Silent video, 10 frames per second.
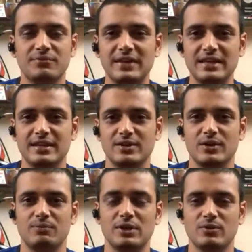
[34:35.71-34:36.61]
the feeling that
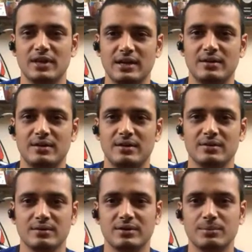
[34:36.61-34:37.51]
you get when you ride
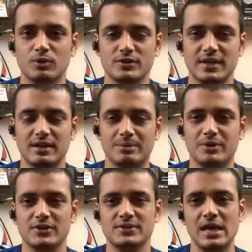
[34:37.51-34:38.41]
the
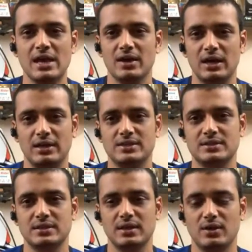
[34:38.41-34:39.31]
motorcycle because
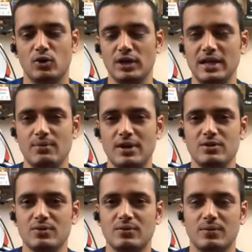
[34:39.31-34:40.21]
it's only
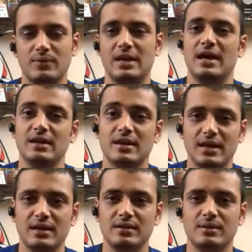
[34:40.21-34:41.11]
when you when I
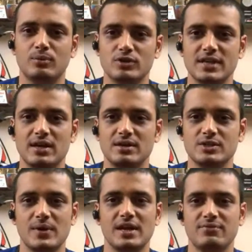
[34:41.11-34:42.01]
ride the
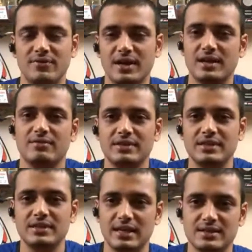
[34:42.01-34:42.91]
motorcycle is when I forget
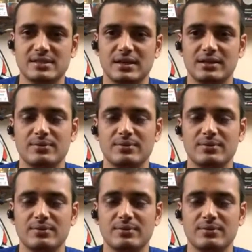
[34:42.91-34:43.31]
everything else.